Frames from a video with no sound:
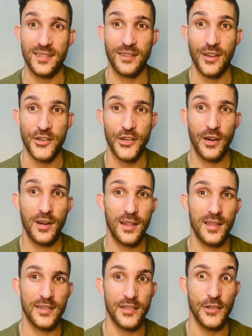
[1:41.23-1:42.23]
So I showed her
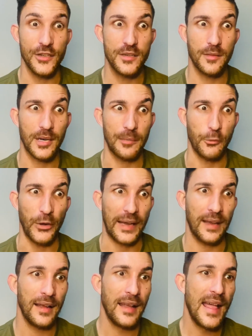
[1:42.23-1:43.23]
this YouTube clip quick.